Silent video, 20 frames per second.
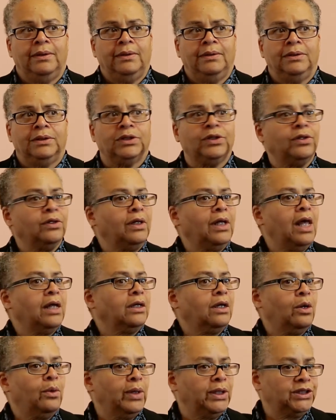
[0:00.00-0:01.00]
So there are a lot
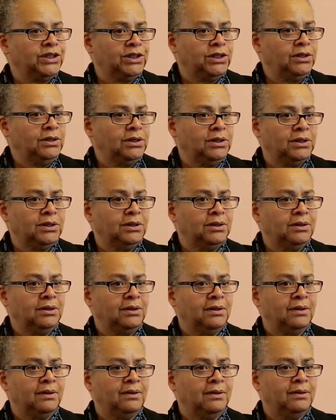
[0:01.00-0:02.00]
of questions,
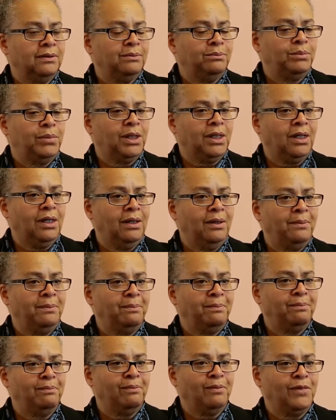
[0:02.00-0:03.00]
but,
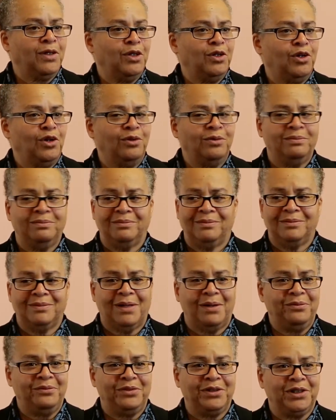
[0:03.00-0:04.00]
I'm
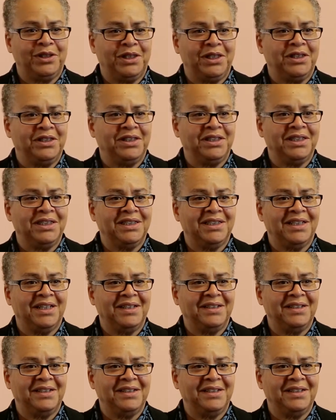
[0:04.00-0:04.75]
feeling good.